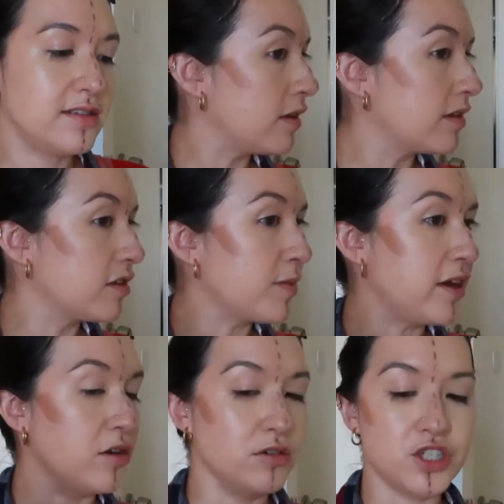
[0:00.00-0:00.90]
And this is my
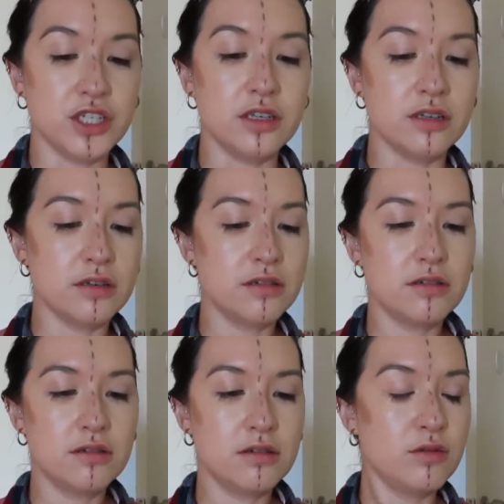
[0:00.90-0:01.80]
OG,
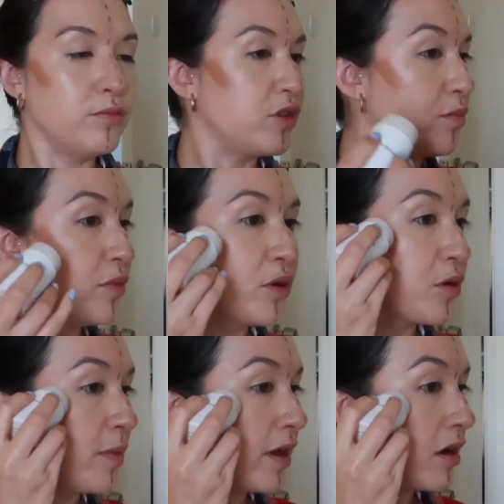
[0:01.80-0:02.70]
the Milk
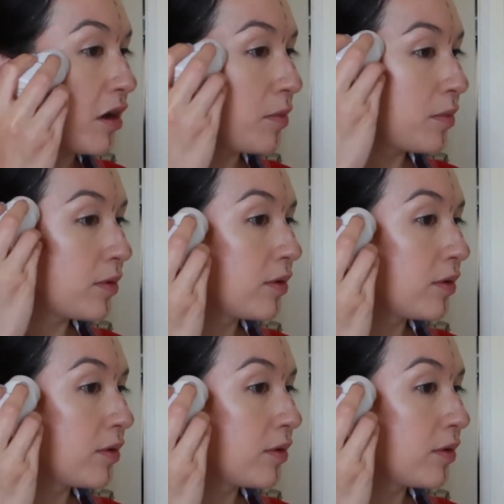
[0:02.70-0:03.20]
Makeup.